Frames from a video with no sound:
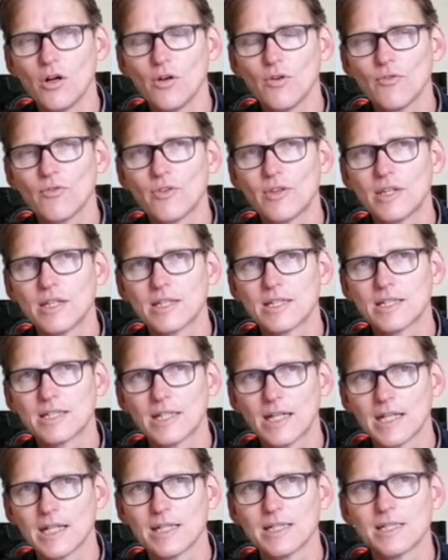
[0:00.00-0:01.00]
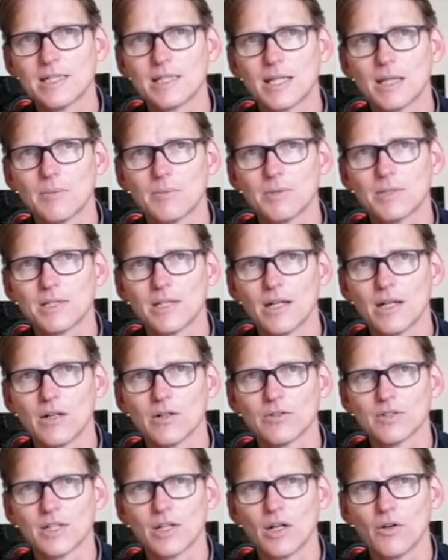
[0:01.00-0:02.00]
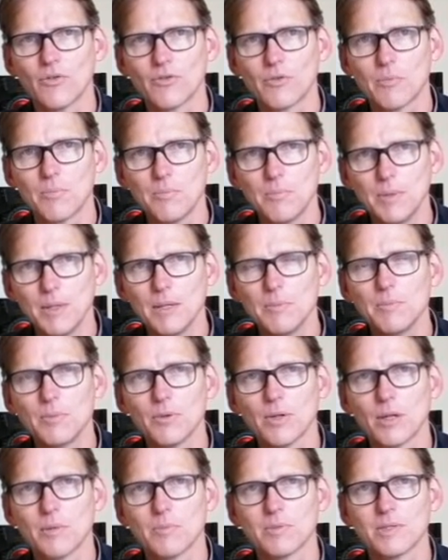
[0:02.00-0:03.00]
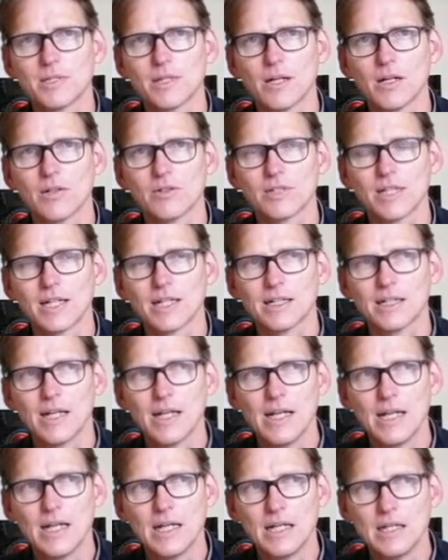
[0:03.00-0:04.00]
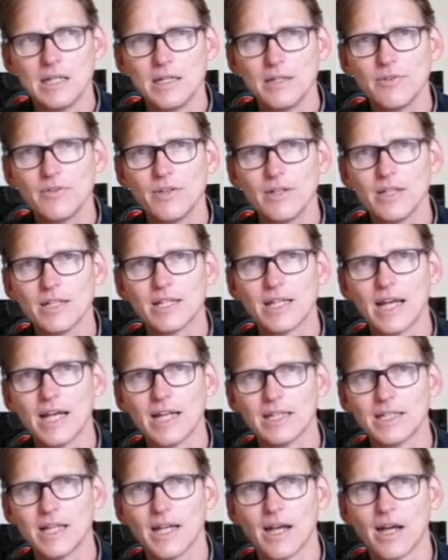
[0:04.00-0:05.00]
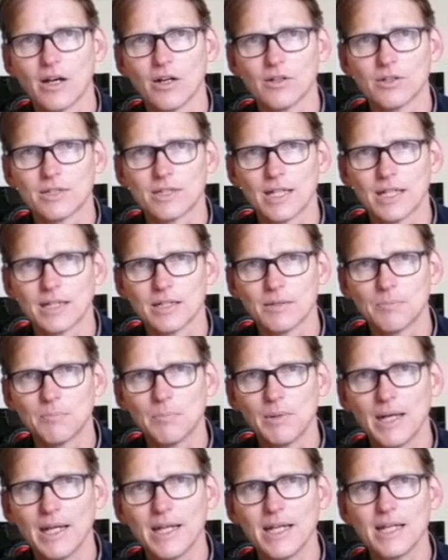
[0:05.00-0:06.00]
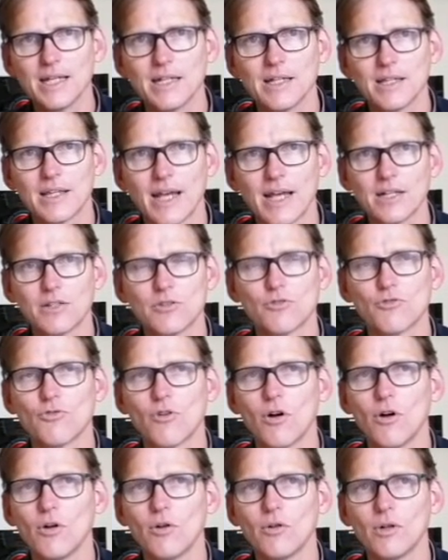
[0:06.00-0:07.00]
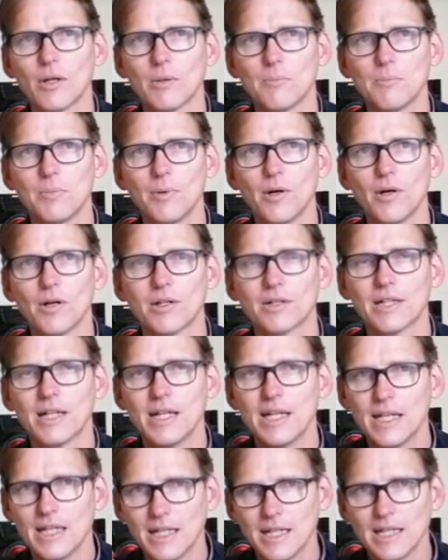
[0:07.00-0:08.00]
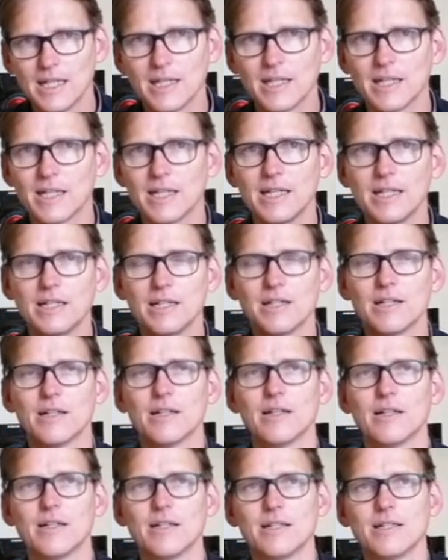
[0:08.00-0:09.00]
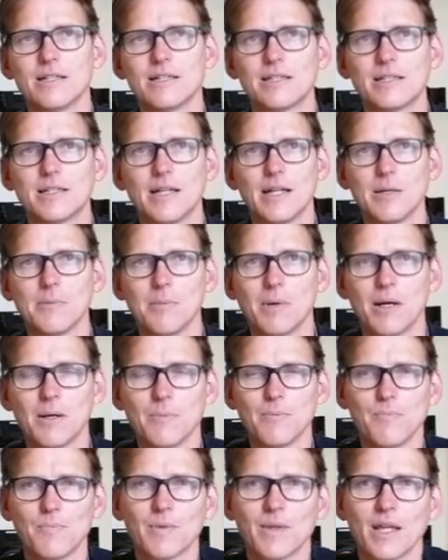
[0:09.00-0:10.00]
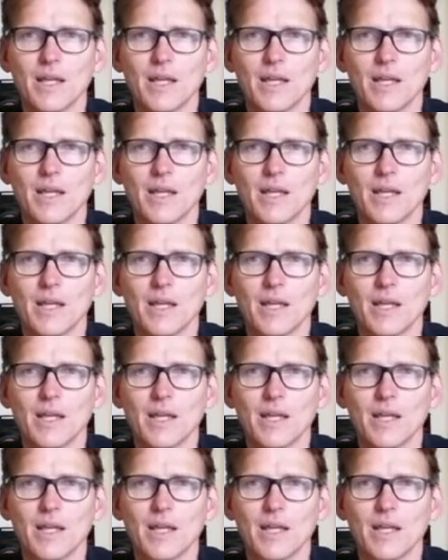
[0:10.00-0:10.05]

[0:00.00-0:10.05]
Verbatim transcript: of the saints themselves and of the people themselves and living that out and playing that role and part in the inner cinema.